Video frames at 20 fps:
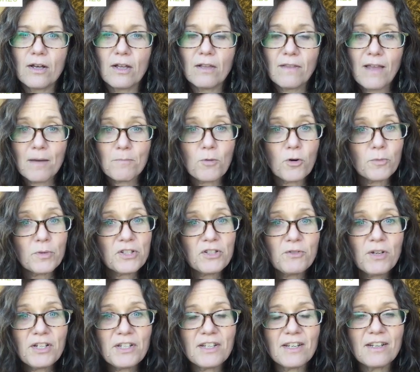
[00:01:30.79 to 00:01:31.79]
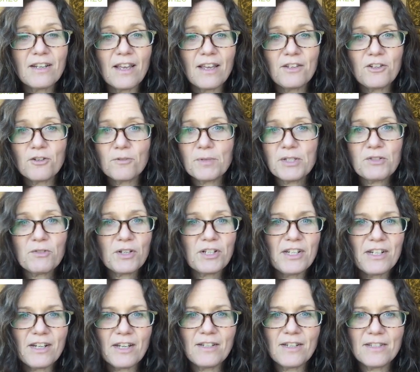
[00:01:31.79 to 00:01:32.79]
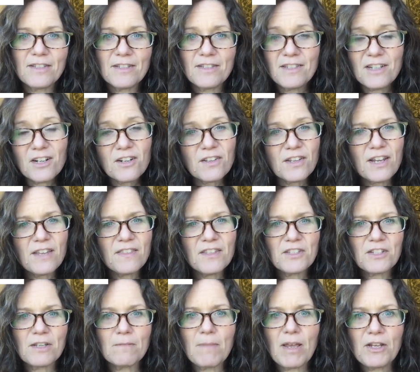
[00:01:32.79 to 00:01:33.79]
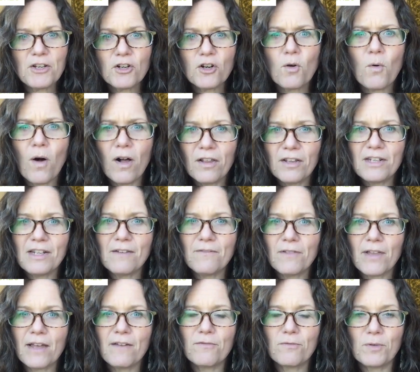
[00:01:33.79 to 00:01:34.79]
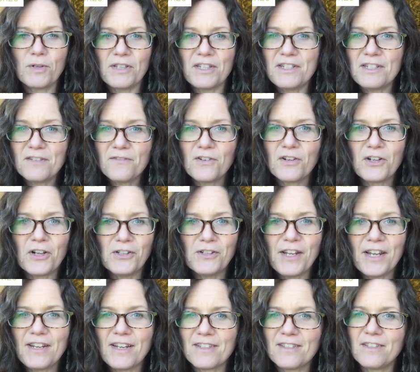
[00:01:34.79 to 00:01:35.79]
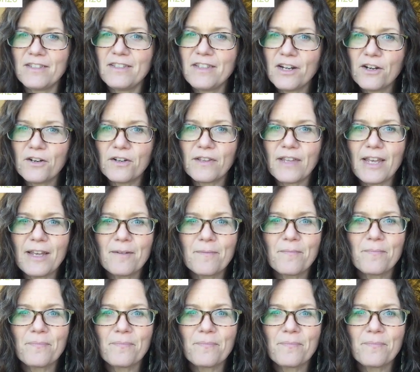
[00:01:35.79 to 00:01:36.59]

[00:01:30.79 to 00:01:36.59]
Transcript: a lot more restricted, and you're restricted unnecessarily, and this can make your quality of life really difficult unnecessarily.